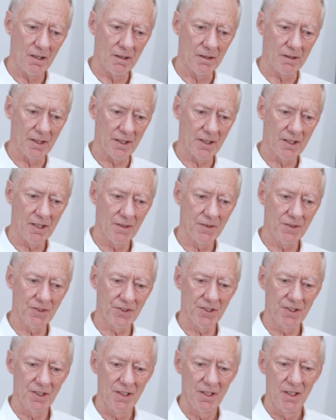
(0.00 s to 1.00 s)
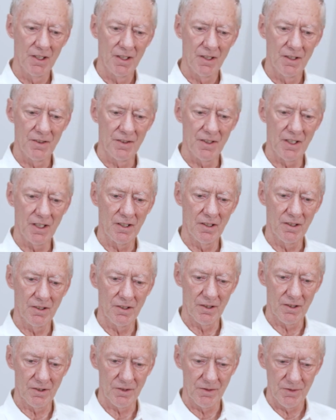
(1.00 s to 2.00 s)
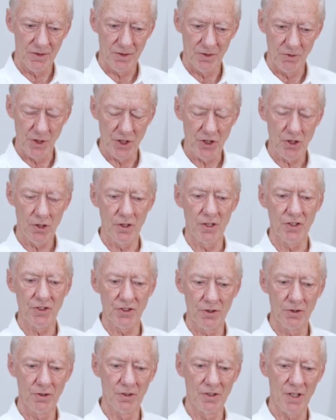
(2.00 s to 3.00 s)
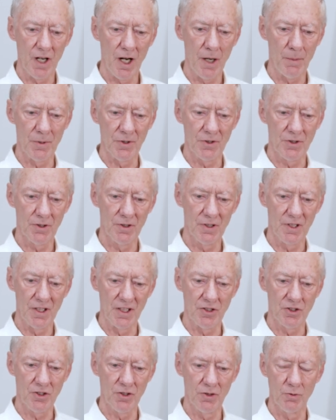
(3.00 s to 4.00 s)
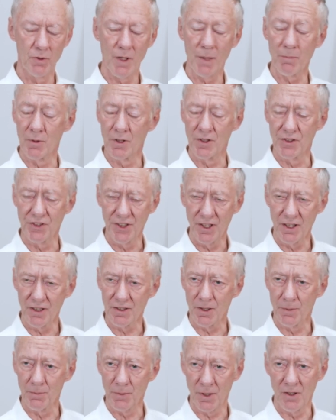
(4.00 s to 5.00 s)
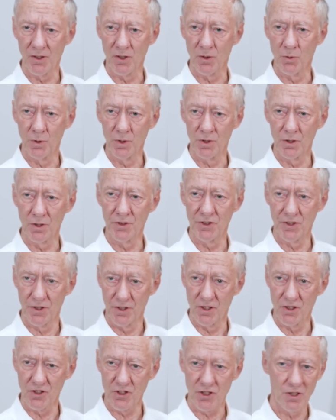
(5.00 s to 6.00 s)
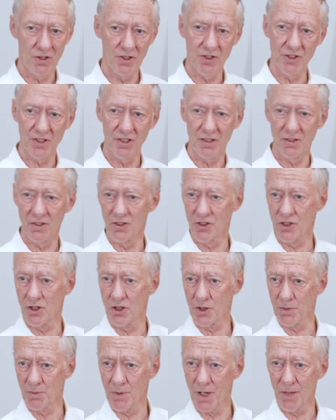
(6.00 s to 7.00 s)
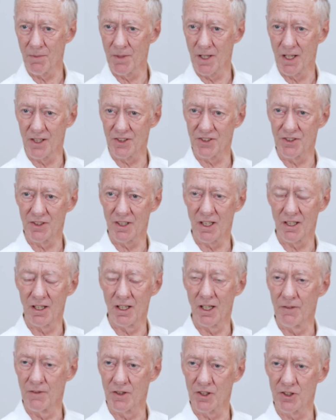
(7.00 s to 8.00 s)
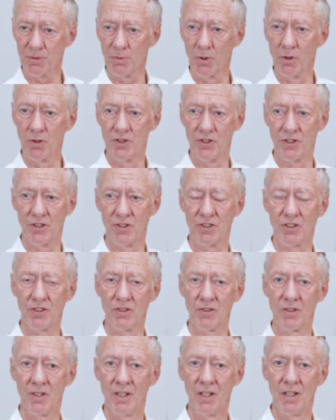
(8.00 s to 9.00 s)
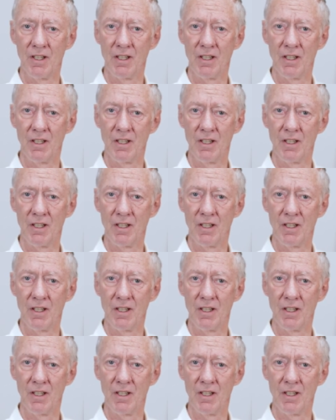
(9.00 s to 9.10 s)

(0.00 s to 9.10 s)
It gives the returning student opportunity to represent a part of the world to their church that the church probably hasn't had a lot of exposure to.